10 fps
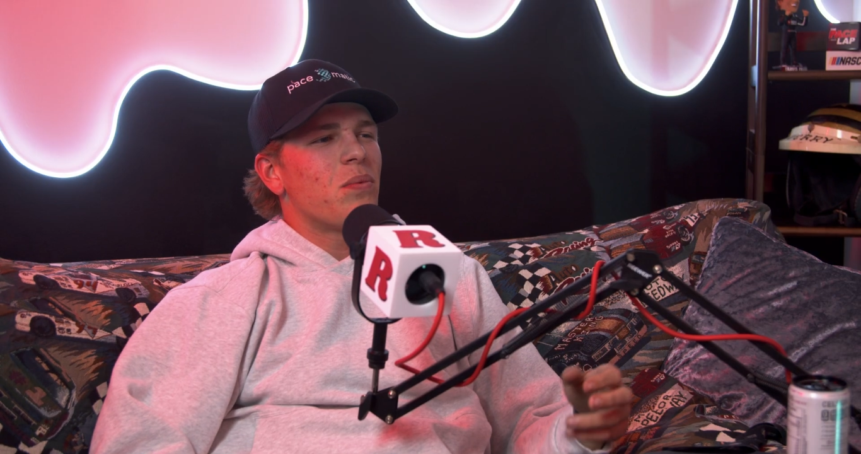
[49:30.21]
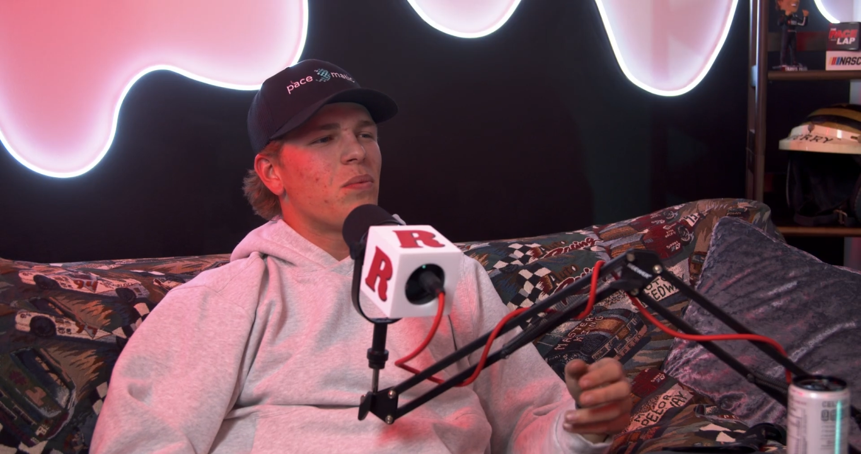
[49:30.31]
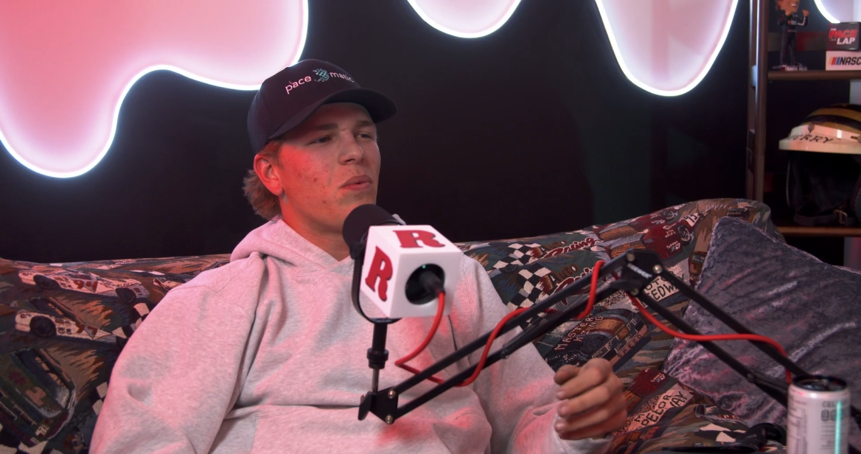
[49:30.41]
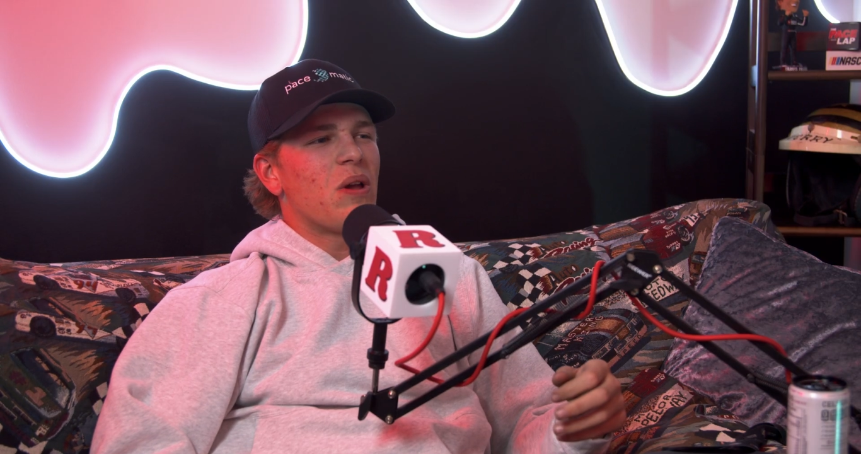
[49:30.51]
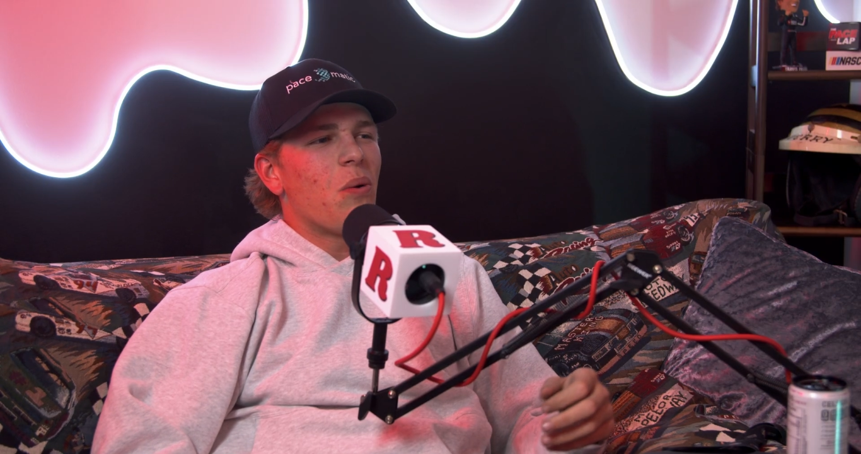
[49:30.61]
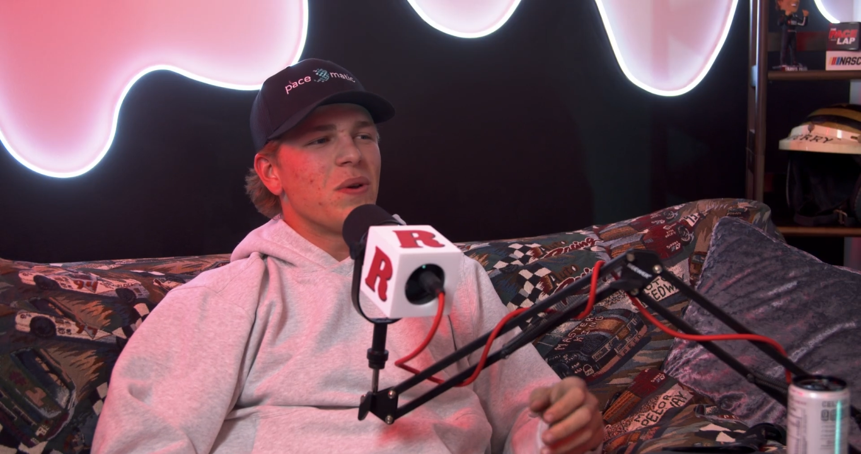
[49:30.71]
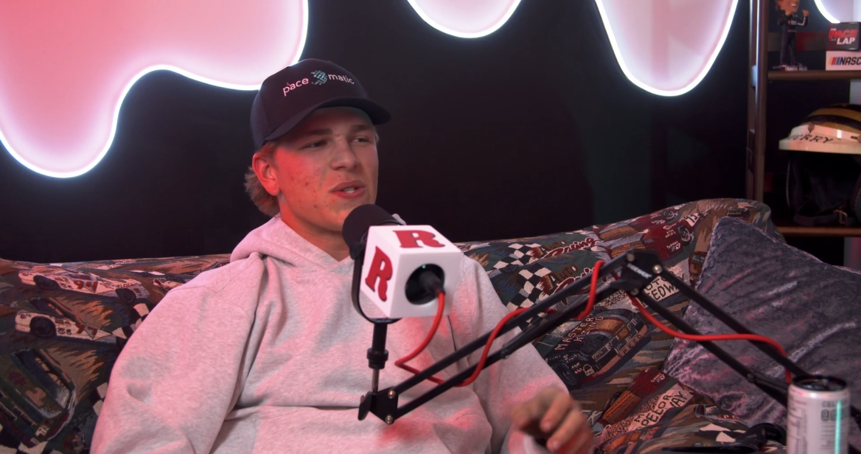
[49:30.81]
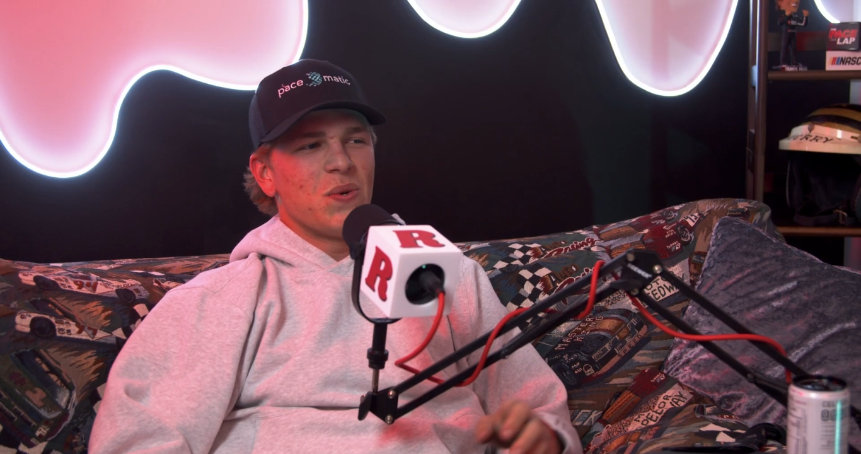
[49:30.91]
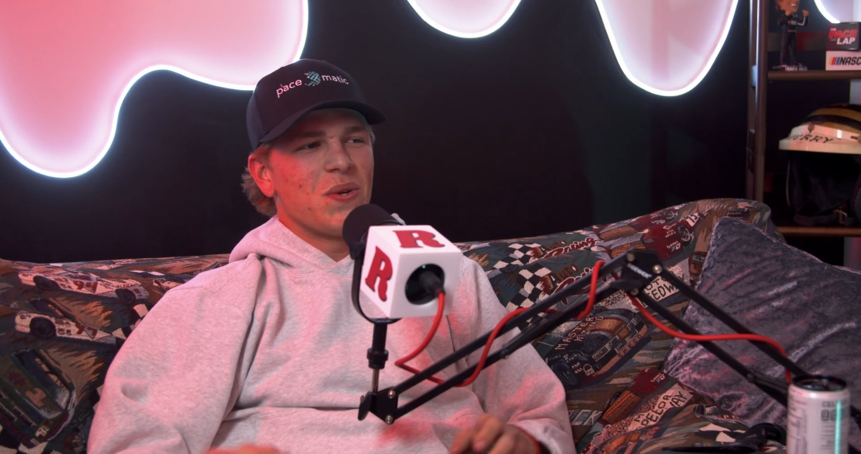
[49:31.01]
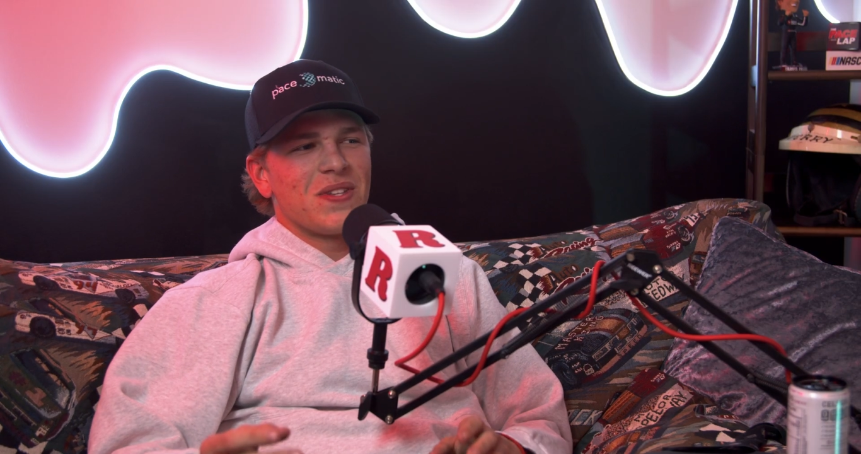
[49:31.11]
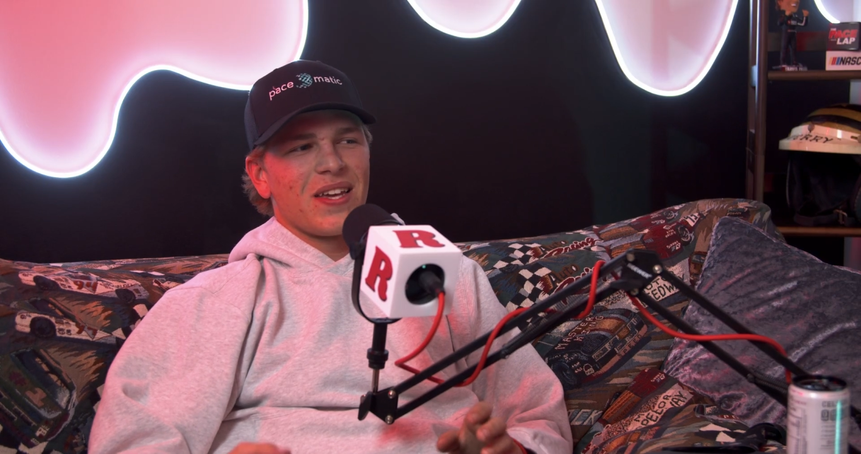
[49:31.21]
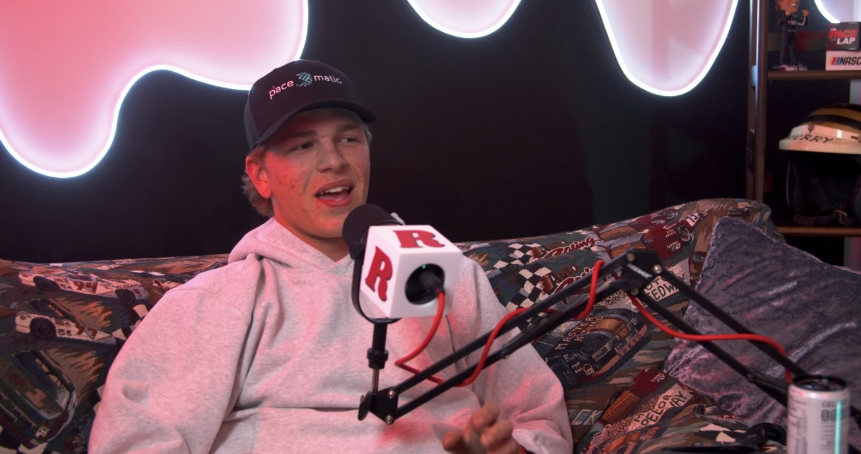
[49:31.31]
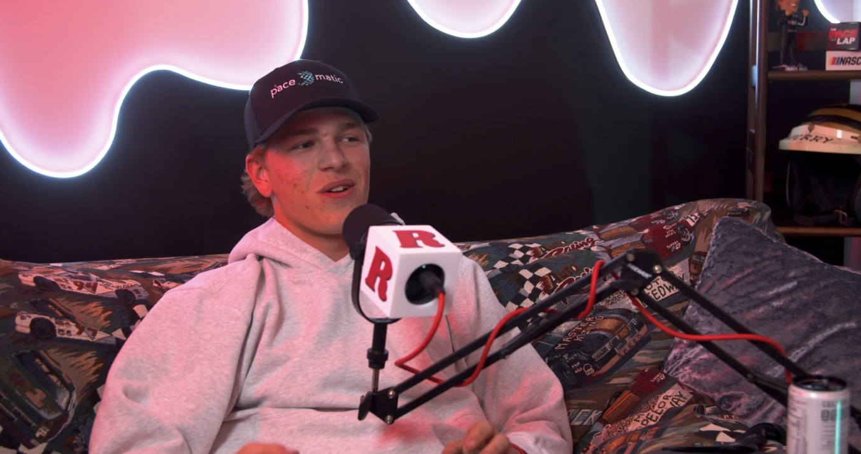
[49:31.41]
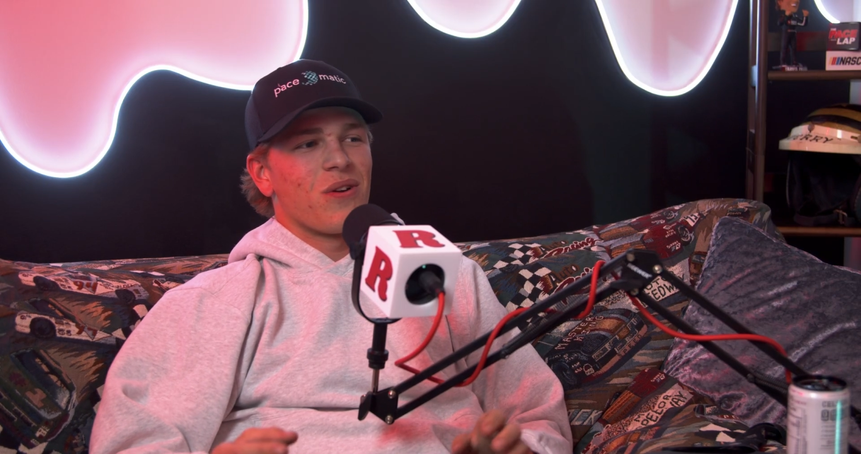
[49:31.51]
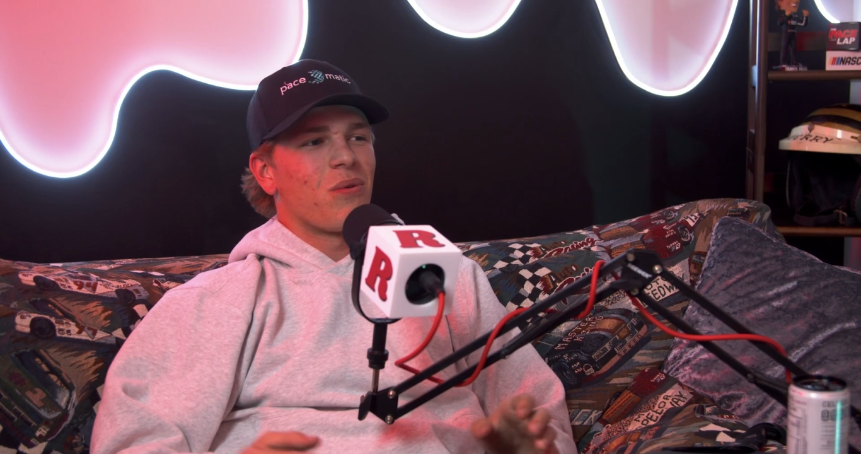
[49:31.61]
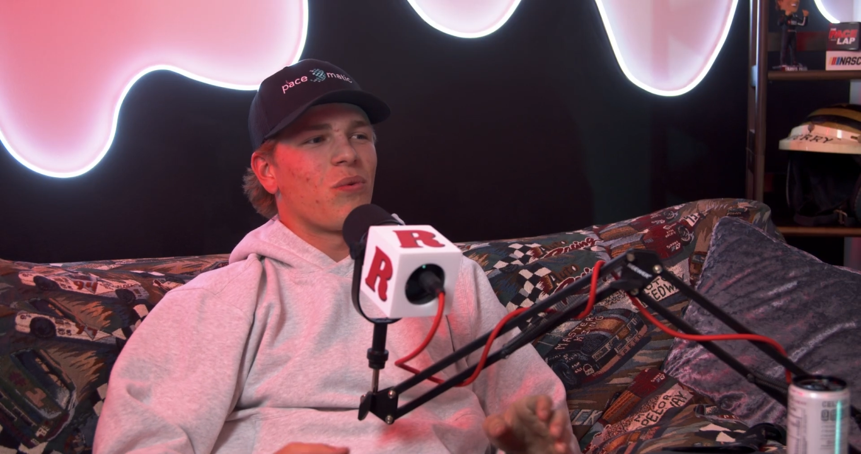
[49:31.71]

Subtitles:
we always do it together.